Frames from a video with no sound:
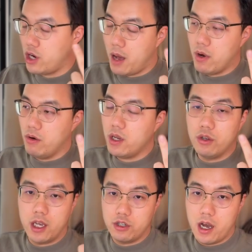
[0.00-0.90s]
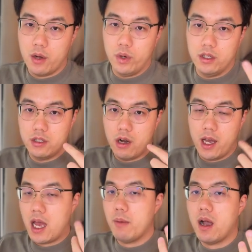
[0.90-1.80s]
chat mode. You can chat with your
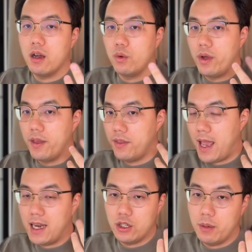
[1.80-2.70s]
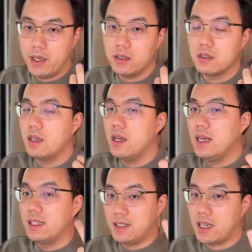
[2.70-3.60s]
AI bot with any topics.
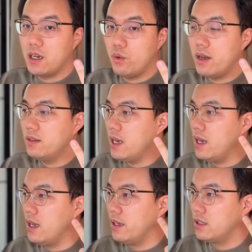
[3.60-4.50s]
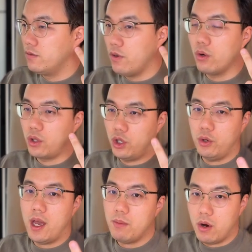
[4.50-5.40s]
The second one is Vault
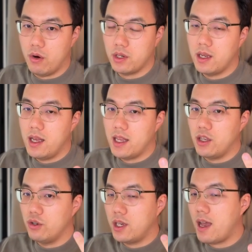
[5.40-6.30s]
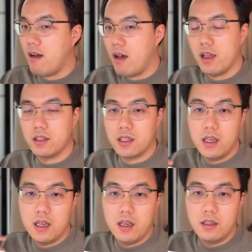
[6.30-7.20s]
QA mode that you can ask
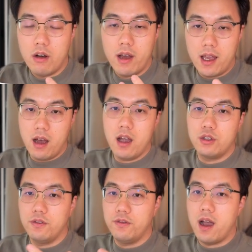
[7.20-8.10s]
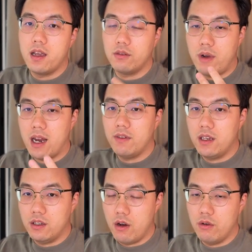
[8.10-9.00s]
your AI to find the
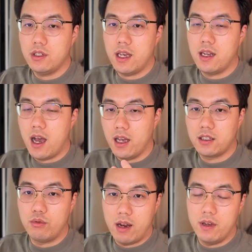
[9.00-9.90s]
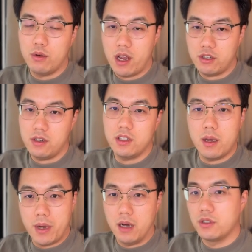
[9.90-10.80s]
relevant nodes and ask relevant questions
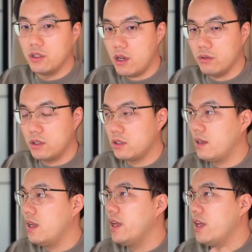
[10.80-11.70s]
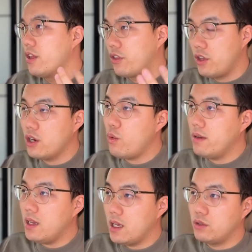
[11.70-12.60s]
about your nodes. The third
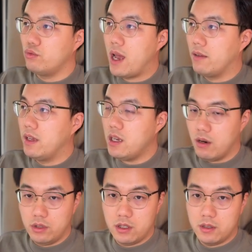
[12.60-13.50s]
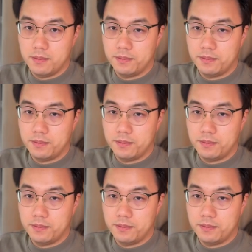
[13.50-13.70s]
one is relevant notes.